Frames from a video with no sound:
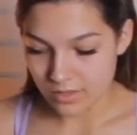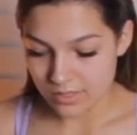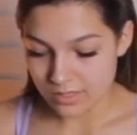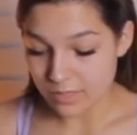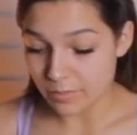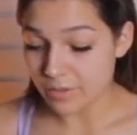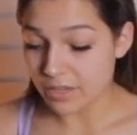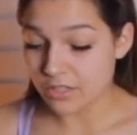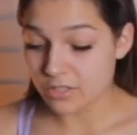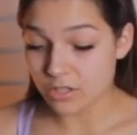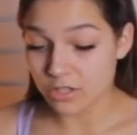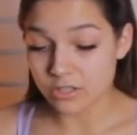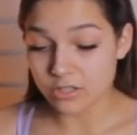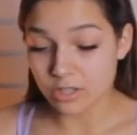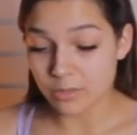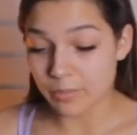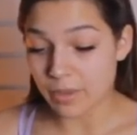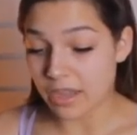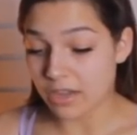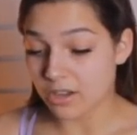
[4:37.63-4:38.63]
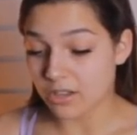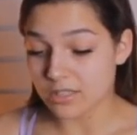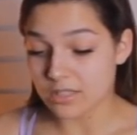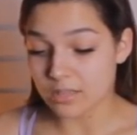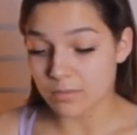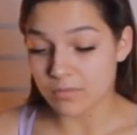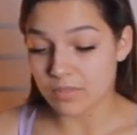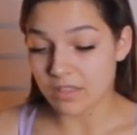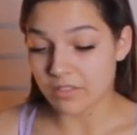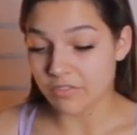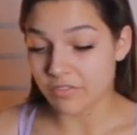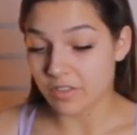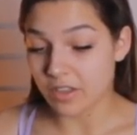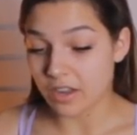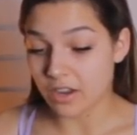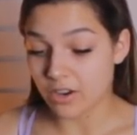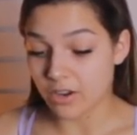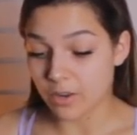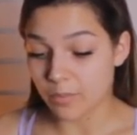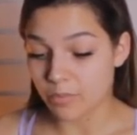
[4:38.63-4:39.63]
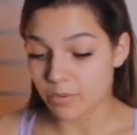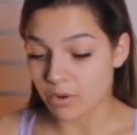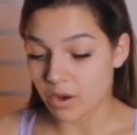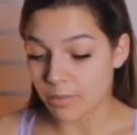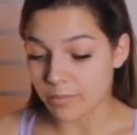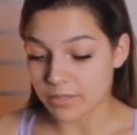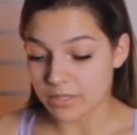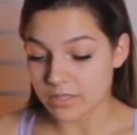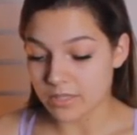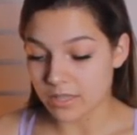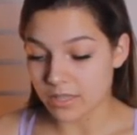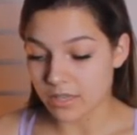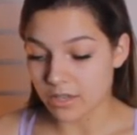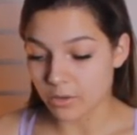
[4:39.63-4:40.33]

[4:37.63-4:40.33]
Somebody turned their back on something very promising